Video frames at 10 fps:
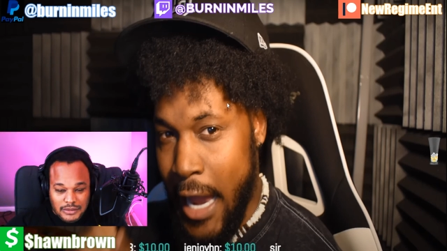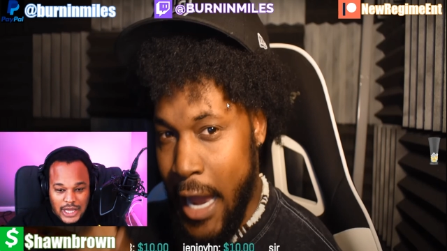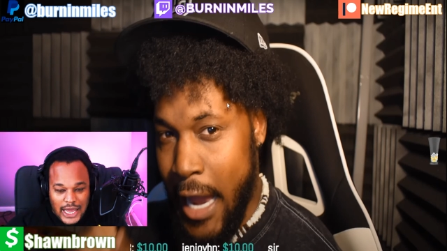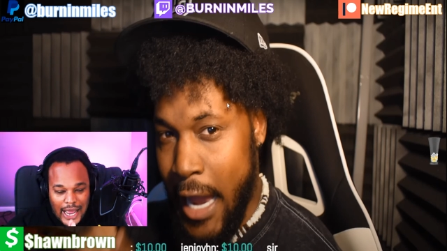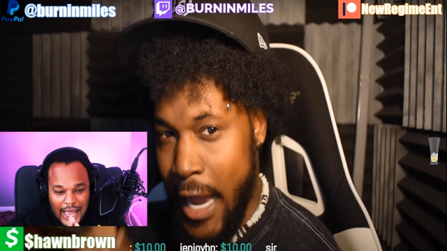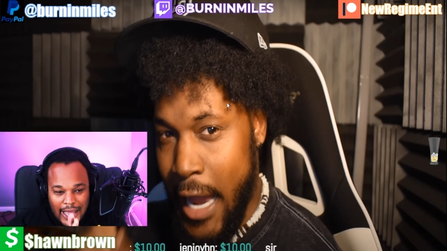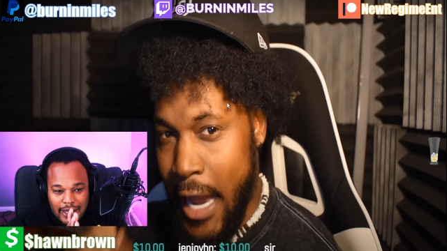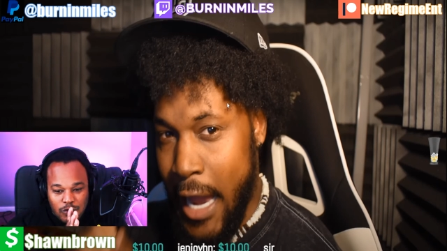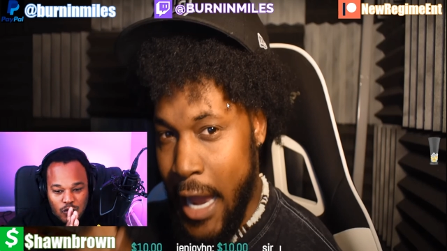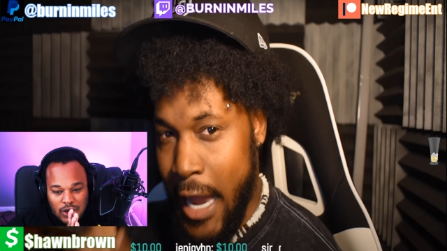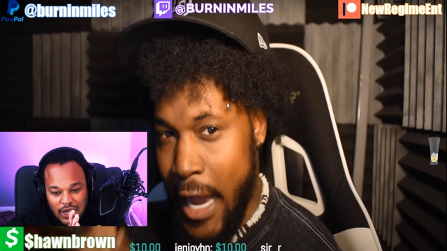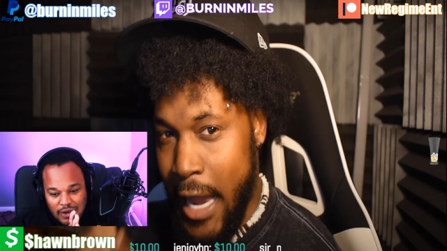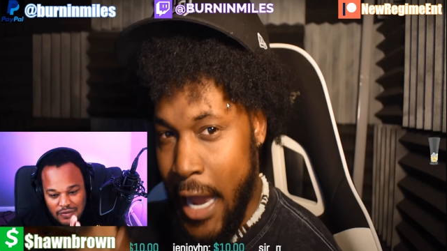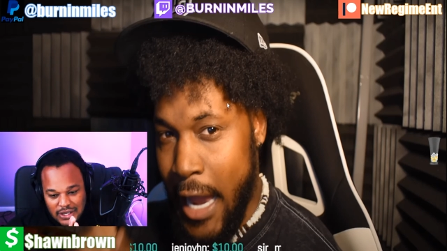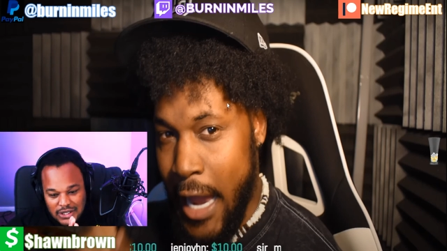Speaker 1: And I want to
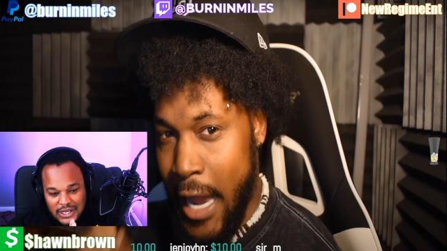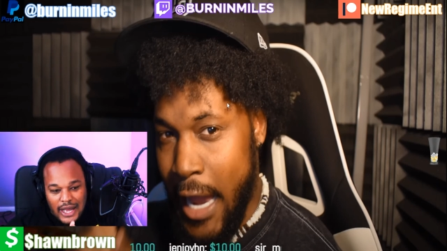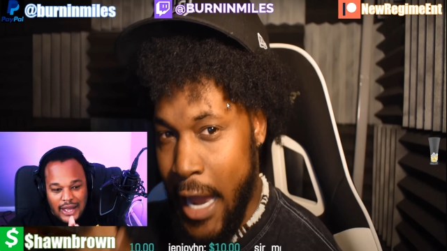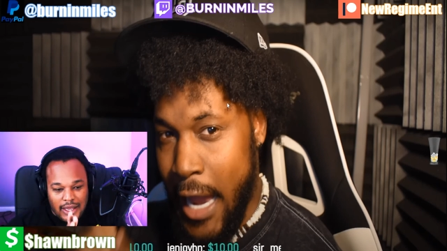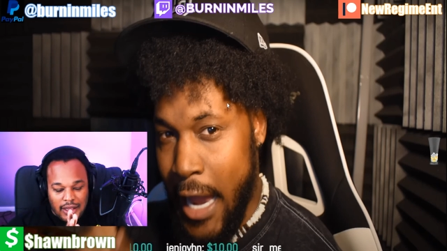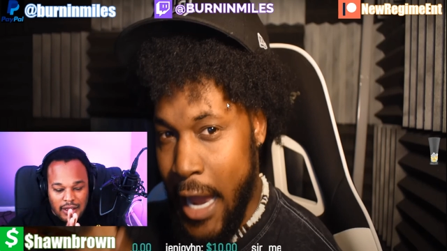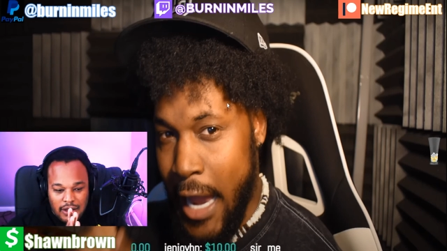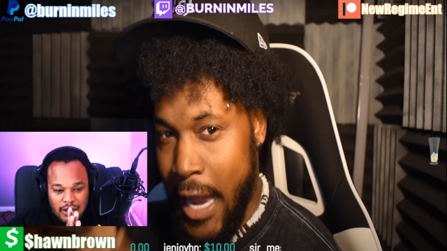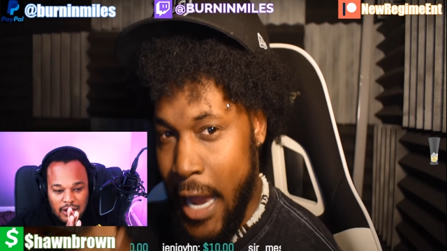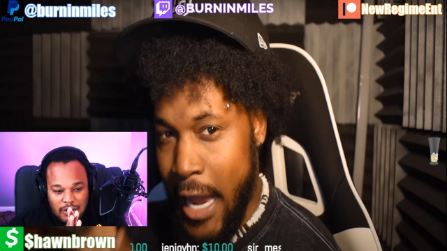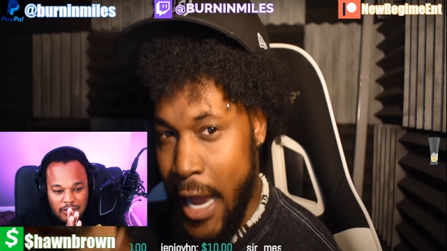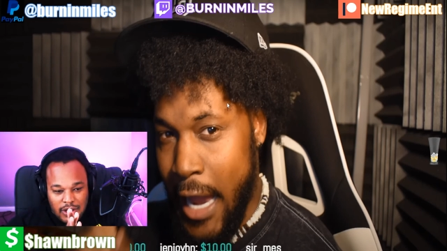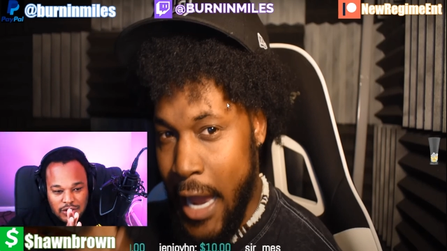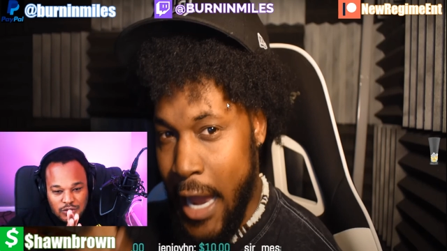give this guy his